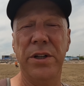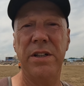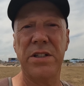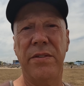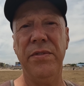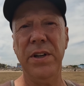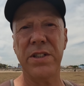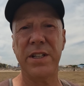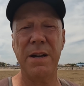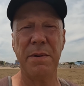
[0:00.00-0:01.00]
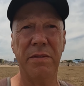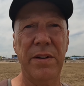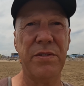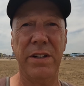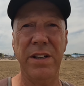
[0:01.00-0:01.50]
and it's the first time I've
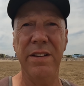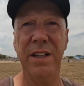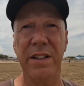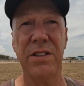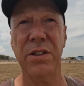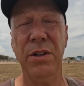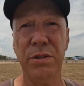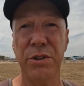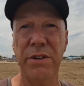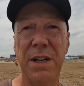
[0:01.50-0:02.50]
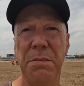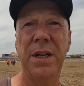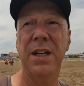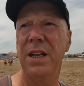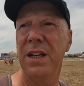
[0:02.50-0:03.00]
left her in there this whole trip,
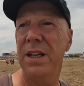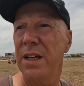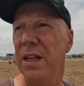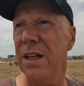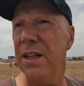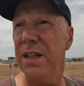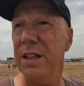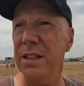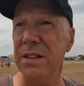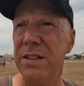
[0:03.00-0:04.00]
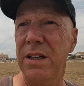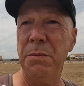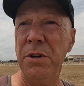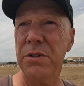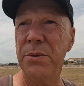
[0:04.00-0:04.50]
and
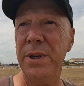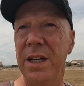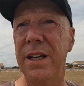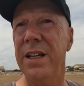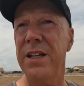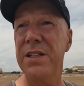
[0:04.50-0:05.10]
I'm not doing it.